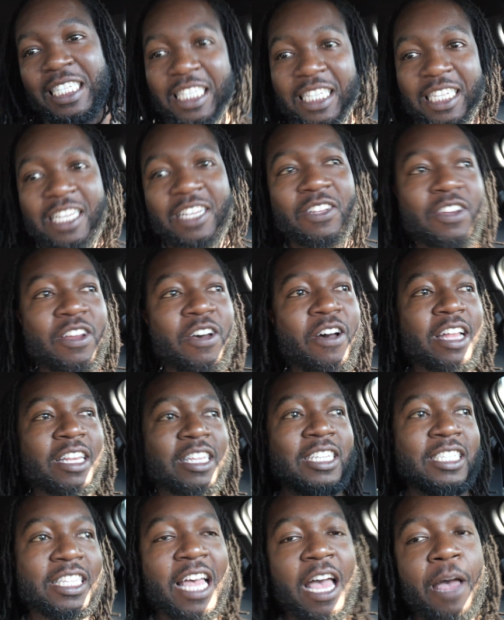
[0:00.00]
I don't know, at
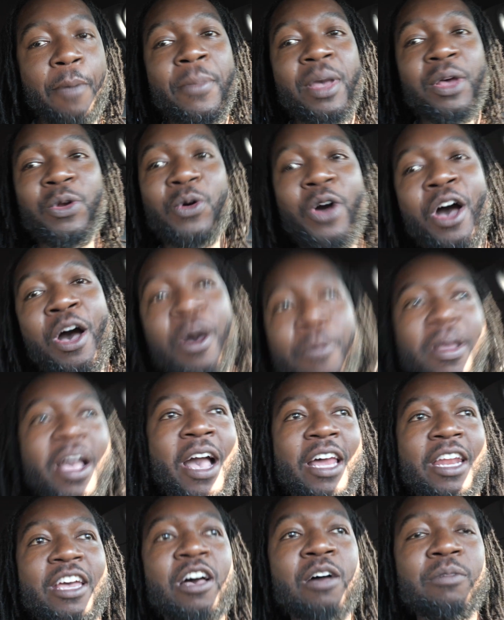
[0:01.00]
least that middle hump
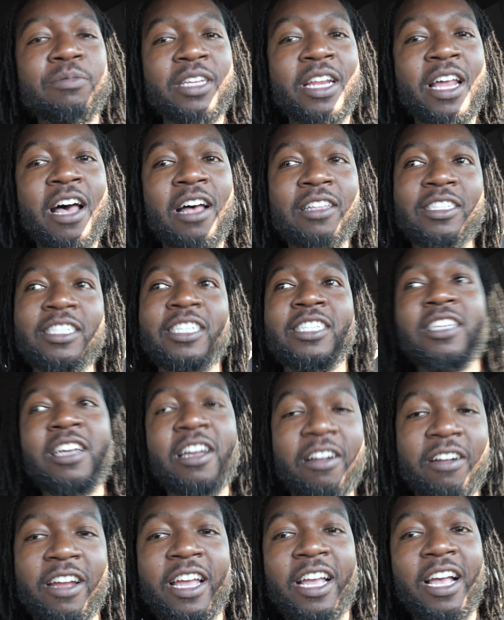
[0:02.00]
kind of helps it out. The
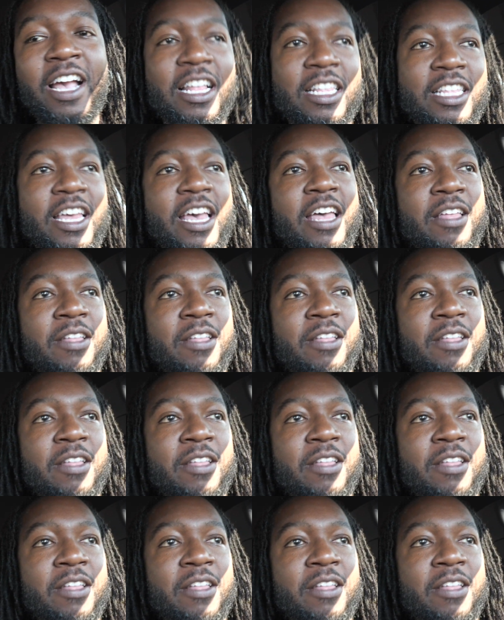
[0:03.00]
Integra ain't got that.